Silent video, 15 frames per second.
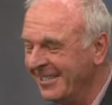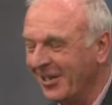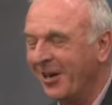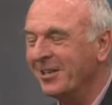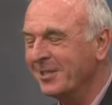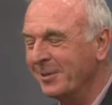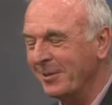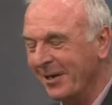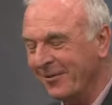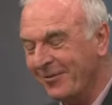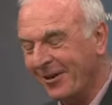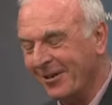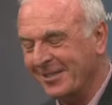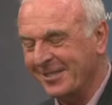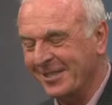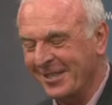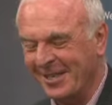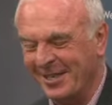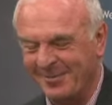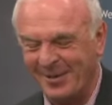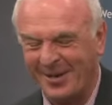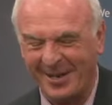Not to be a fox,
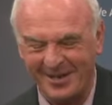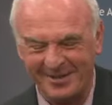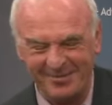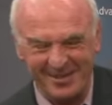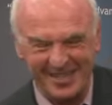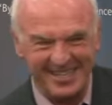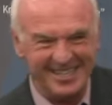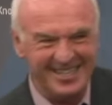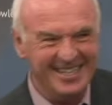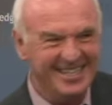pardon me.